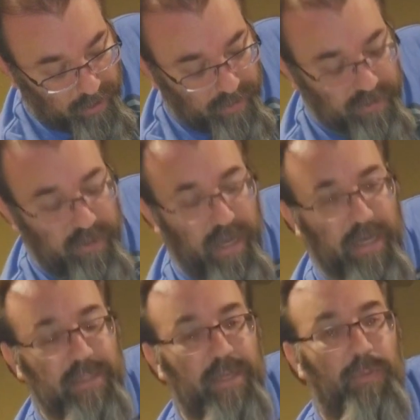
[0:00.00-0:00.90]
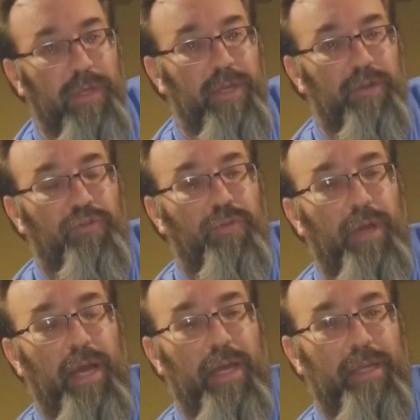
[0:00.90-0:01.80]
these are actually what you can
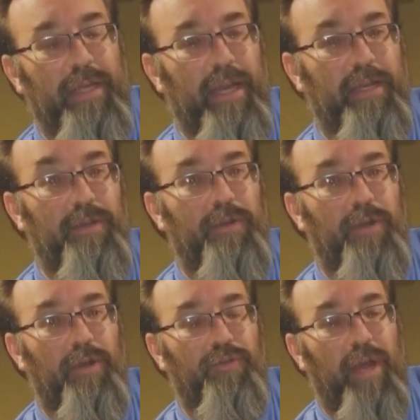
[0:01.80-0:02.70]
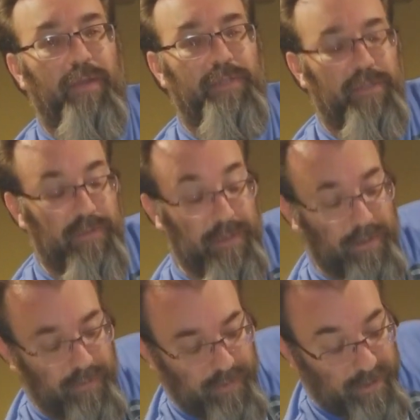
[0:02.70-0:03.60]
connect your drives to.
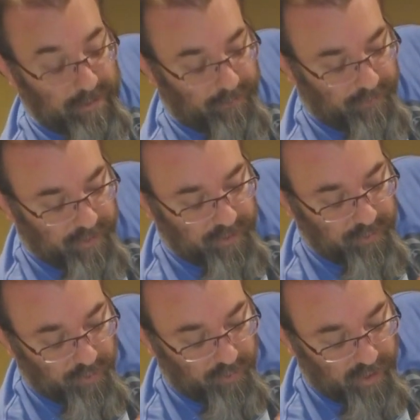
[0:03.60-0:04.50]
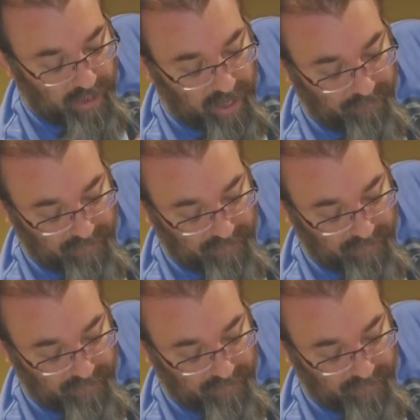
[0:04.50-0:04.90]
So these are for the 2.5